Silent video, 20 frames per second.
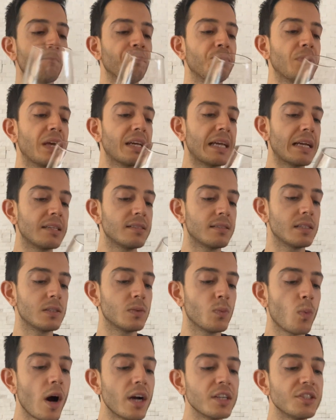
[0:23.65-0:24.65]
against
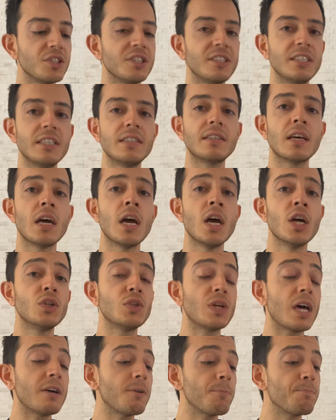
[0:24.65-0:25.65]
this white sheet
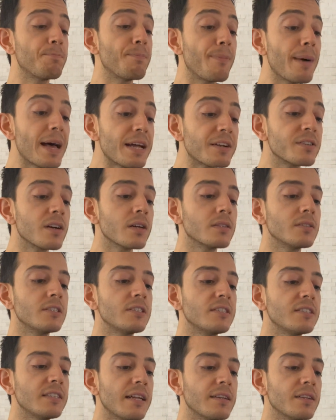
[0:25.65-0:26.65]
to have a better
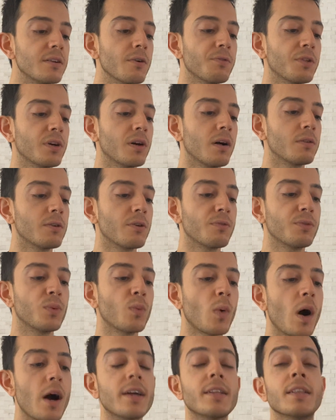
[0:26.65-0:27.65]
understanding of the color of the
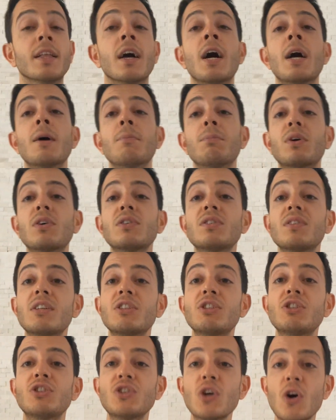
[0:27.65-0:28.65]
wine. Because there are
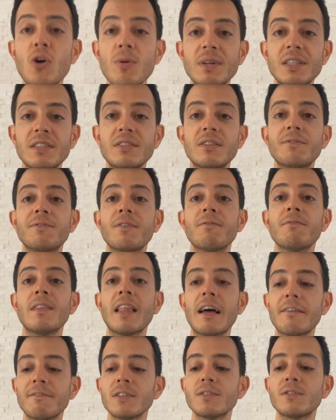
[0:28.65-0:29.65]
so many different
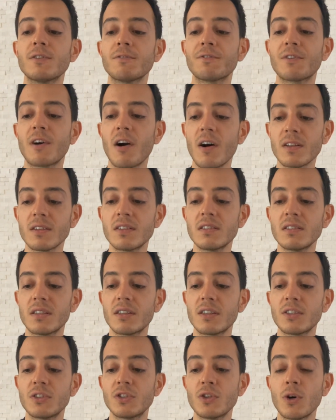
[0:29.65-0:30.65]
levels of colors, there
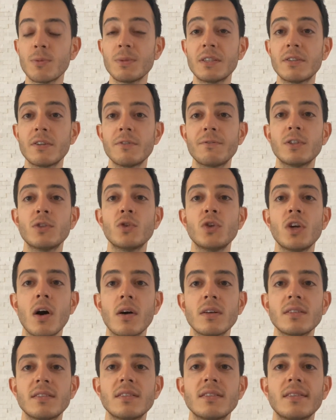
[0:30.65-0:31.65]
are so many different
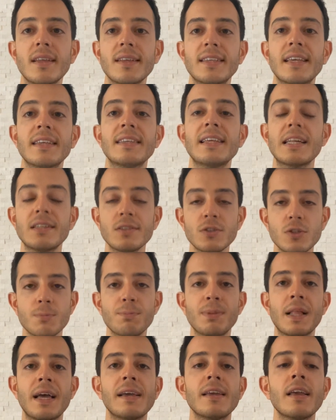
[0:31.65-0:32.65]
nuances that can get into
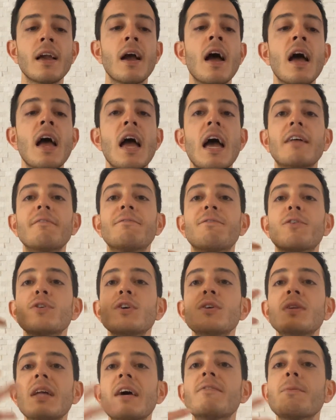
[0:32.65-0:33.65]
play, and for
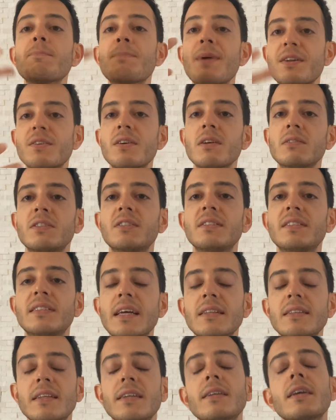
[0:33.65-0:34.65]
you to have a better
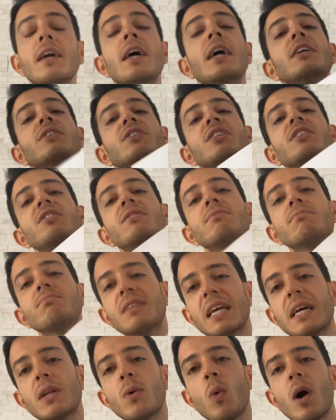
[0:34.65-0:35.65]
understanding, just
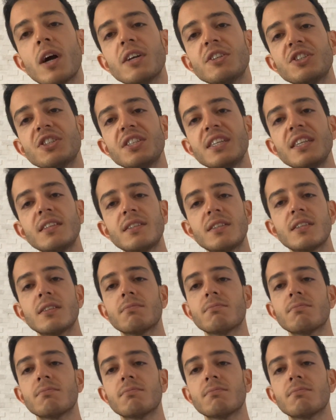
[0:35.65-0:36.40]
get a white sheet,